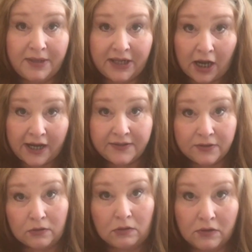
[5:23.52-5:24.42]
in high
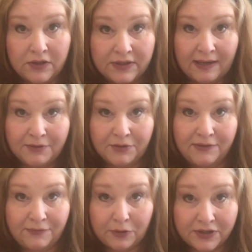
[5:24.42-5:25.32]
school because I was
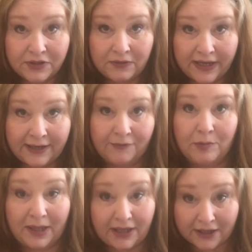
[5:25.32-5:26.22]
really focused on, like
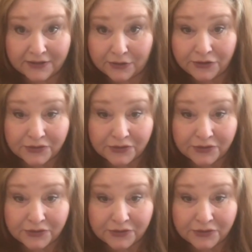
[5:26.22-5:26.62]
everybody in high school,